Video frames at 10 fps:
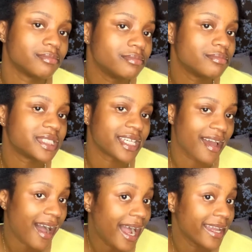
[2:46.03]
say
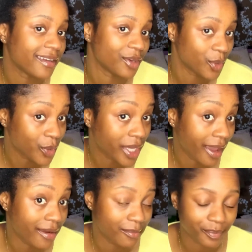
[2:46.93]
hi, okay?
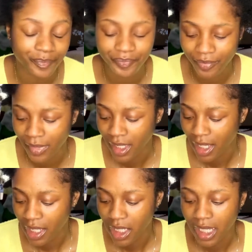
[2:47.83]

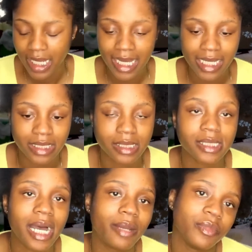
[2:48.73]
And
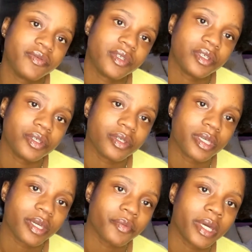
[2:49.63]
I moved to the
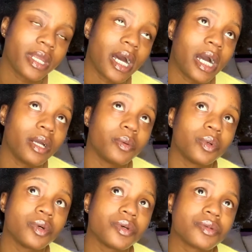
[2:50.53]
UK when I
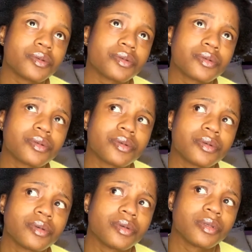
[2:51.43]
was
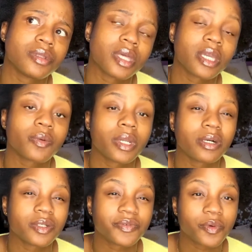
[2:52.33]

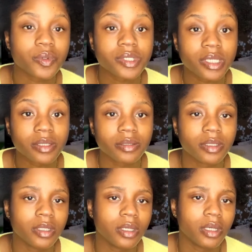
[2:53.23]
14.
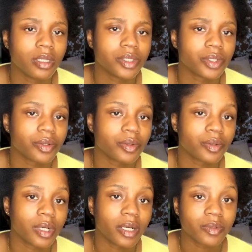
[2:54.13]
So
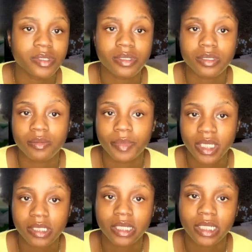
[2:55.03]
I was
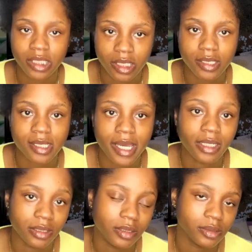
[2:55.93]
basically in year 10
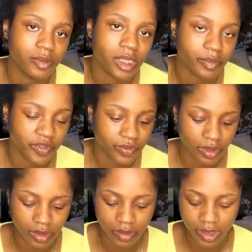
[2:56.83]
when I moved to
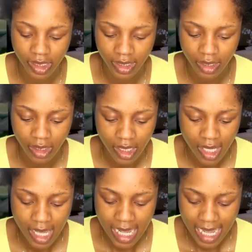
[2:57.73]
the UK.
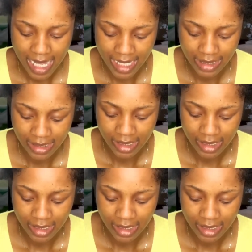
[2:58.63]
And